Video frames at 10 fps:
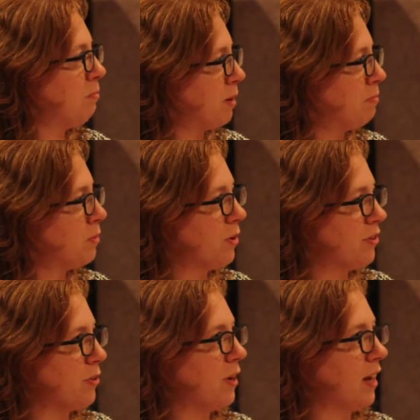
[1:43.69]
but more
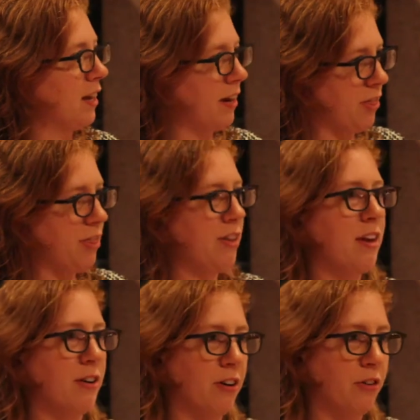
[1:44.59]
doing it in
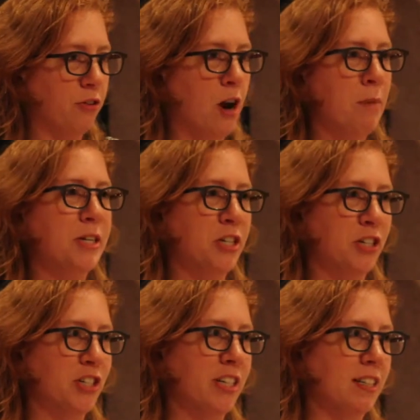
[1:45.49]
theater and
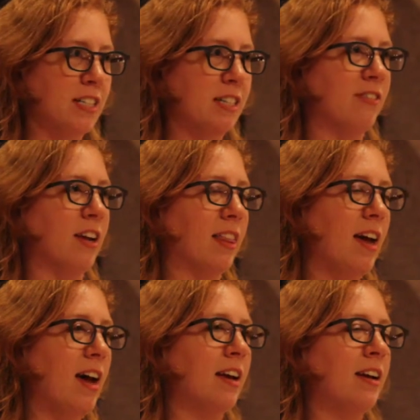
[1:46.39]
dramaturgy and stuff like
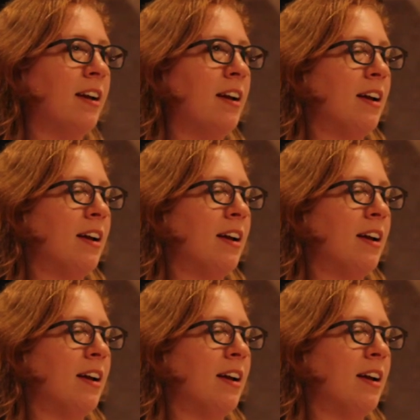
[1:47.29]
that,